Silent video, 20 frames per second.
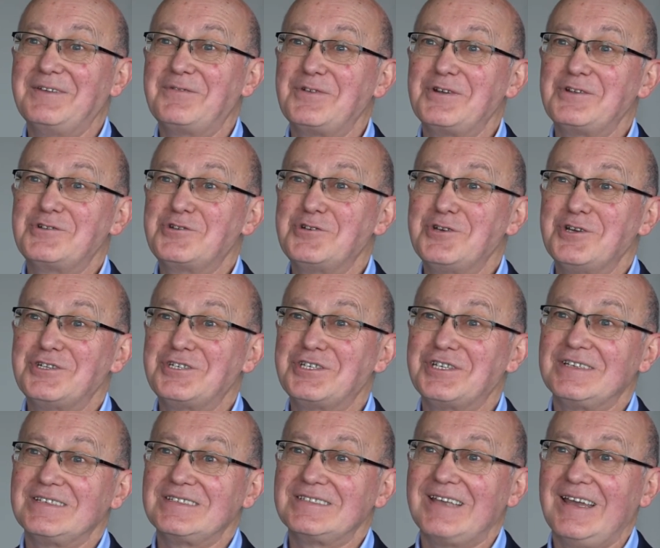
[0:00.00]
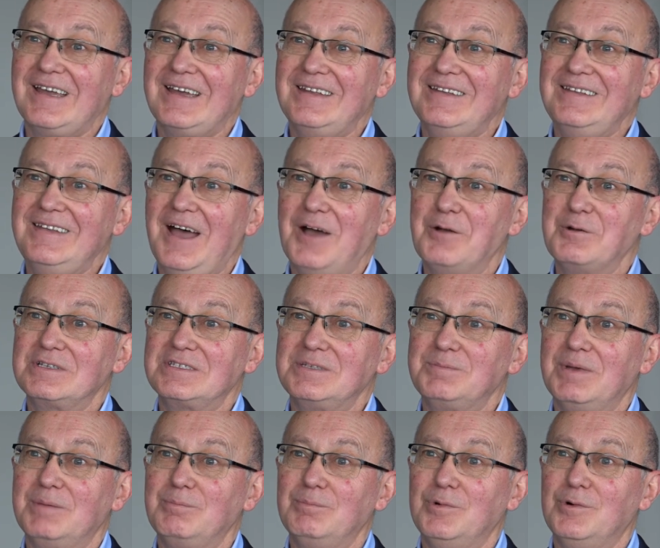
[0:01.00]
different churches. Now it's
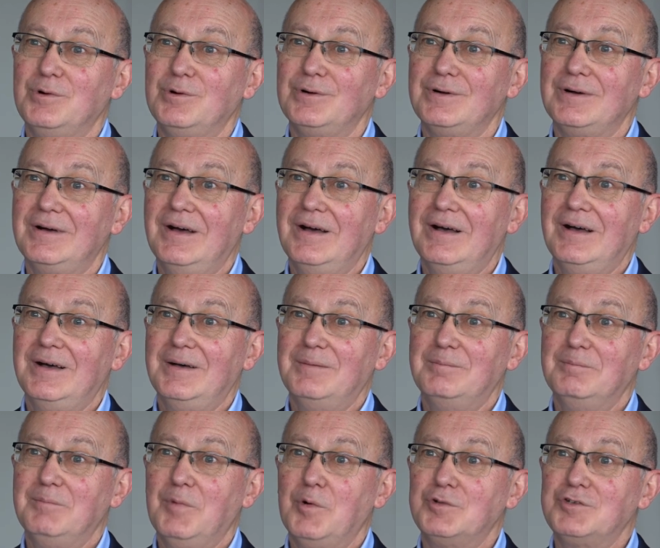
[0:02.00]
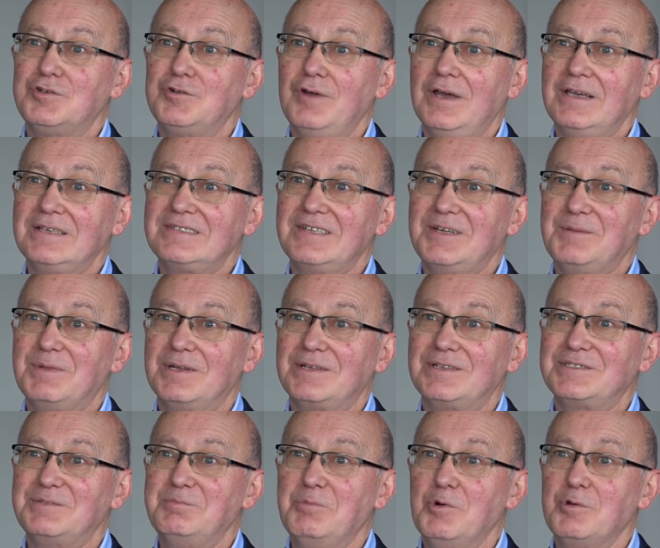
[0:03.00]
a bit more motorized and a
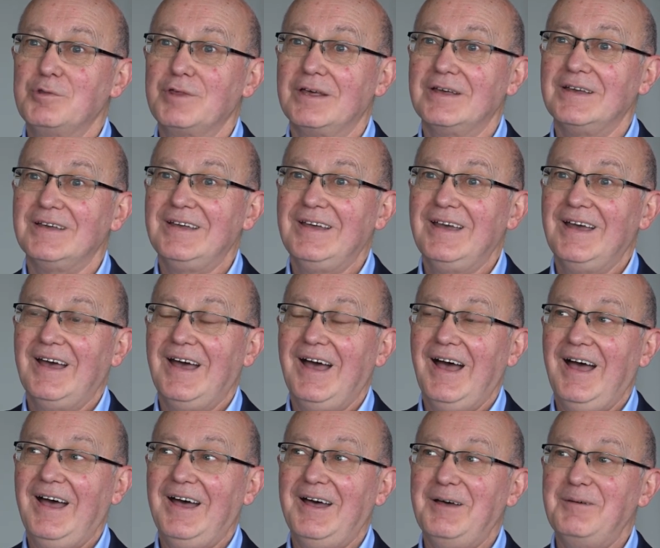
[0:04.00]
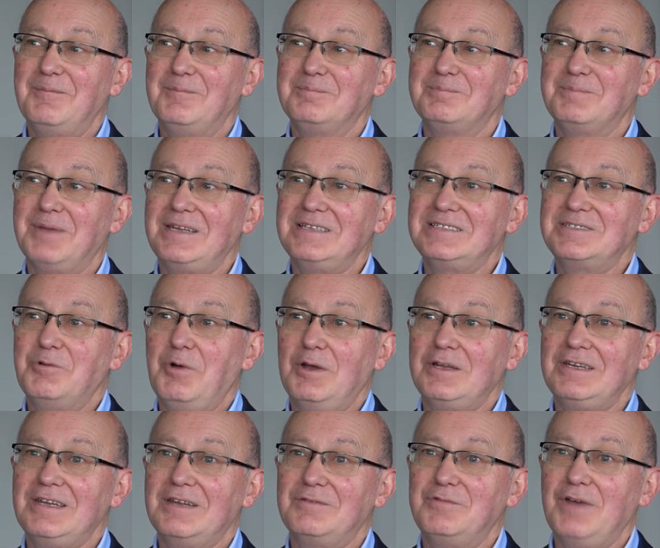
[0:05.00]
bit smoother. But it's
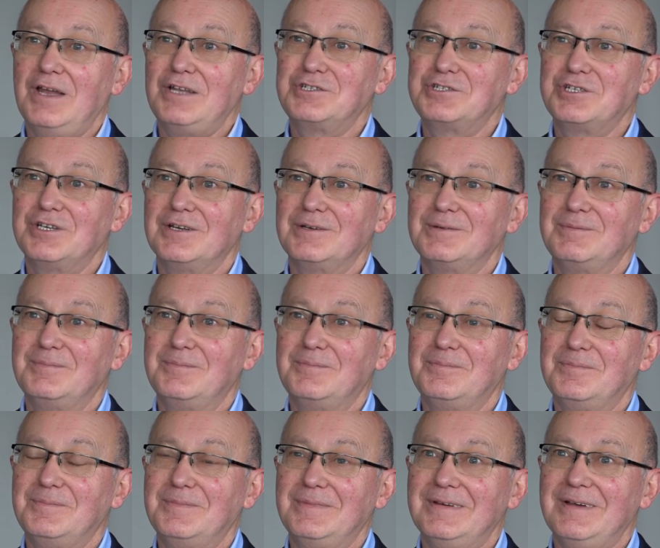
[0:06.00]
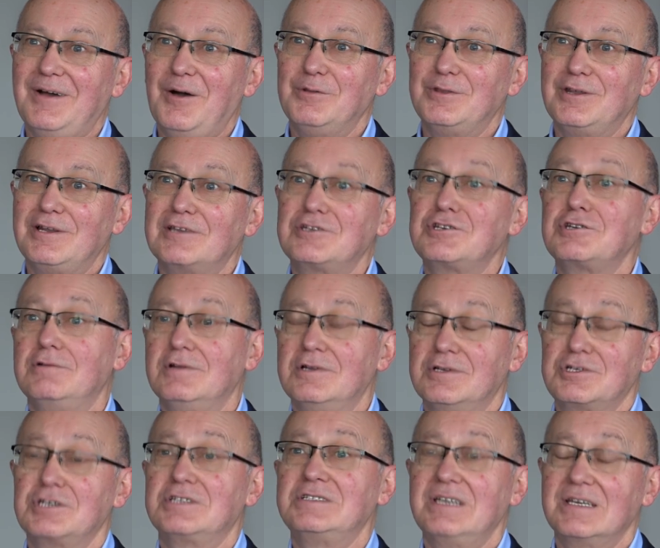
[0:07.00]
quite an adventure on the
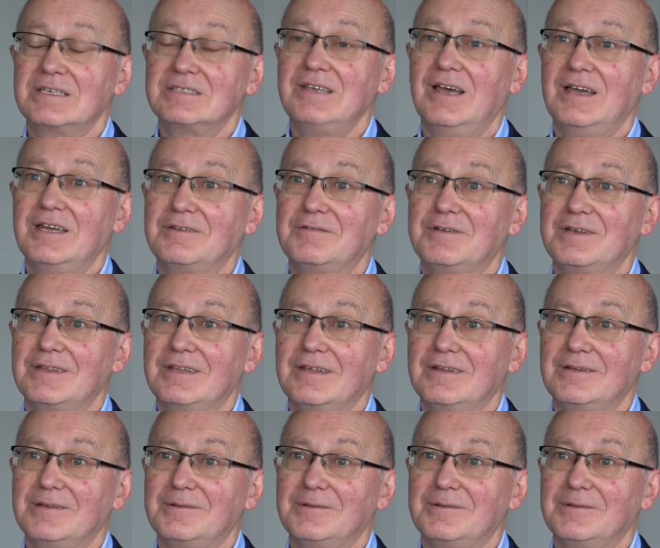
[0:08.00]
logistics side of it